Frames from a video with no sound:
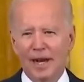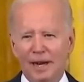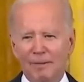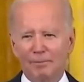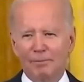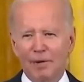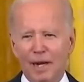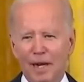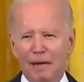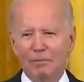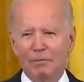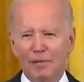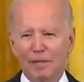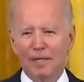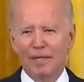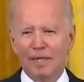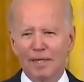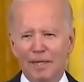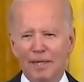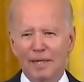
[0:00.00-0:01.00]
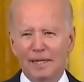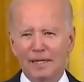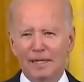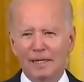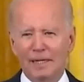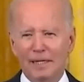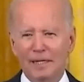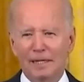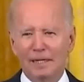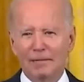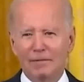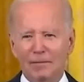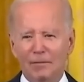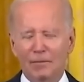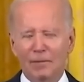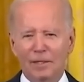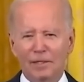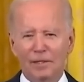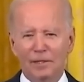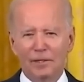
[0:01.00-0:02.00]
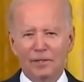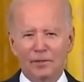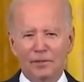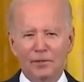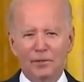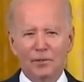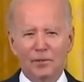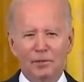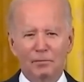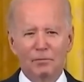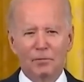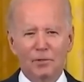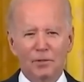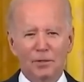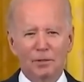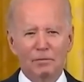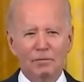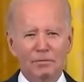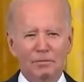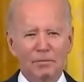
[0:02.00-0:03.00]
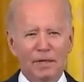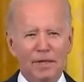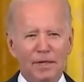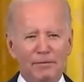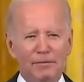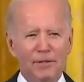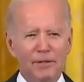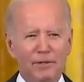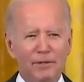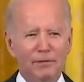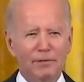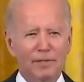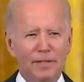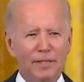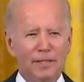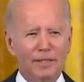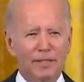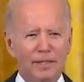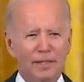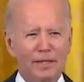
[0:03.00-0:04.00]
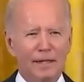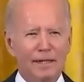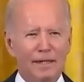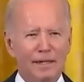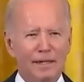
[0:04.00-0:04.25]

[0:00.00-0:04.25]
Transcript: I probably uh, went to shul more than many of you did.